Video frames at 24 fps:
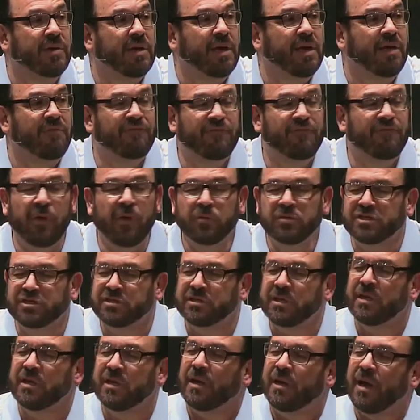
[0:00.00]
And folks,
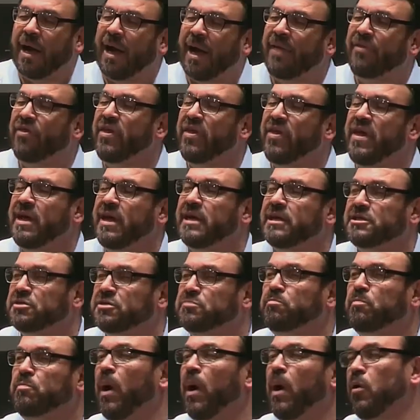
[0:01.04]
I think it's
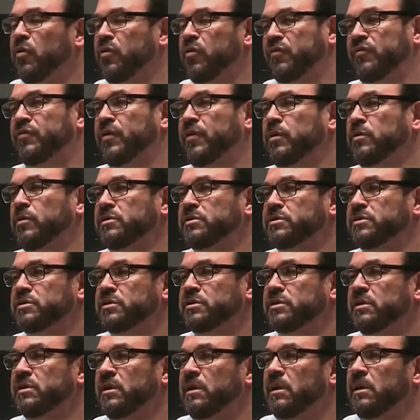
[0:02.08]
both, folks,
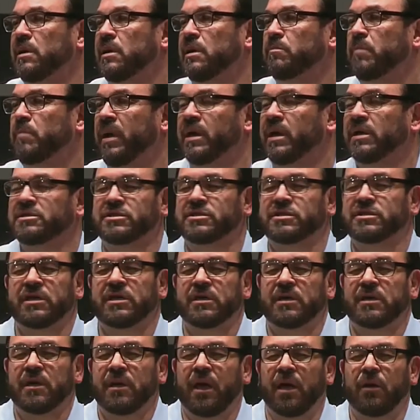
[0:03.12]
because,
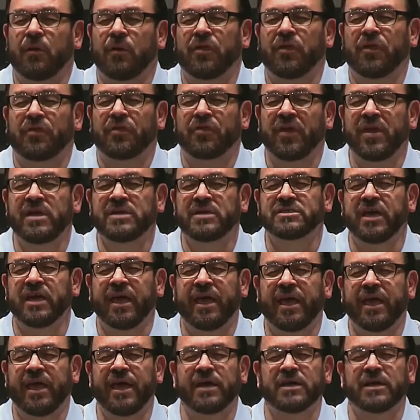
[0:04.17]
you know, the things that
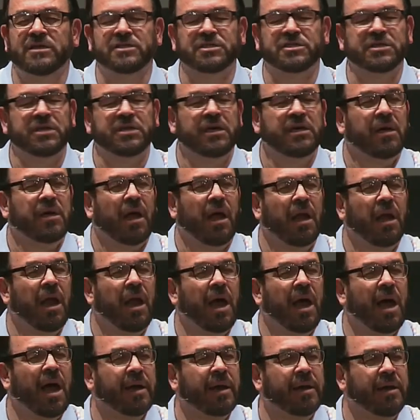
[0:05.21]
get us a
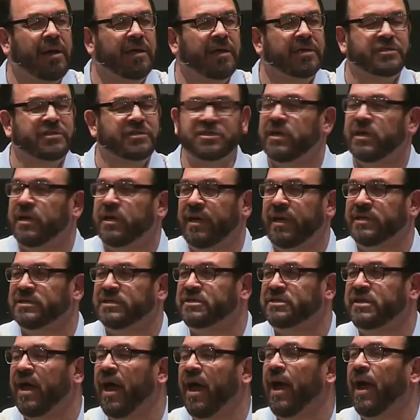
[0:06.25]
lot is
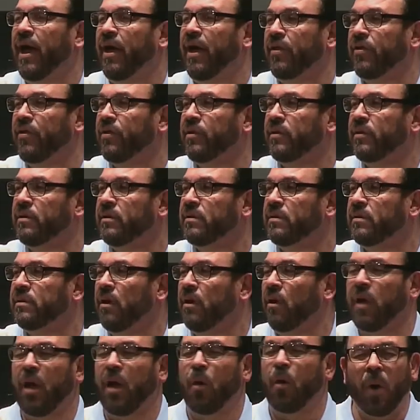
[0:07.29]
death.
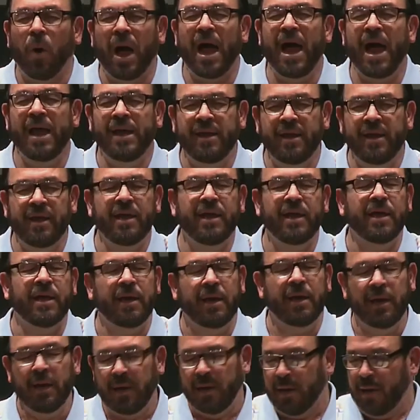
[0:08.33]
Okay, why
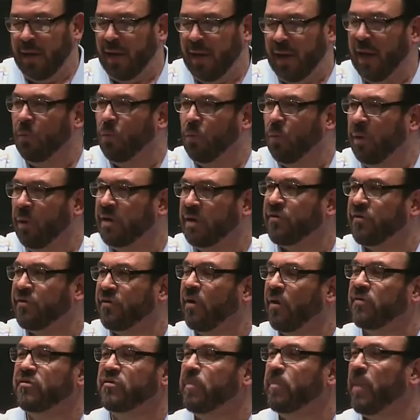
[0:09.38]
did, and when it
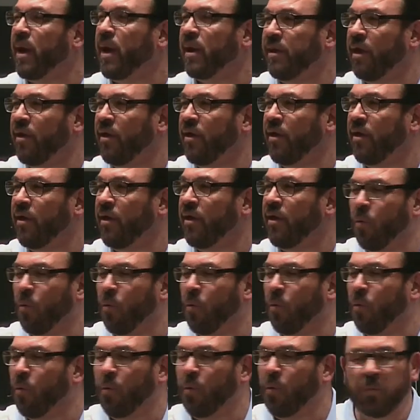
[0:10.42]
talks about death, you
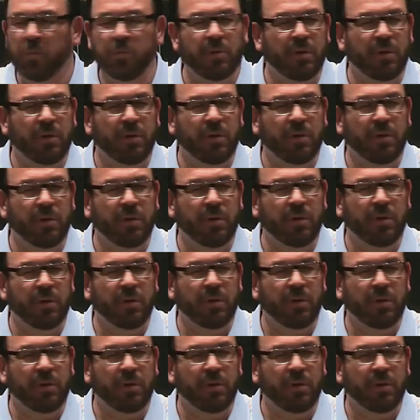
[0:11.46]
know, God could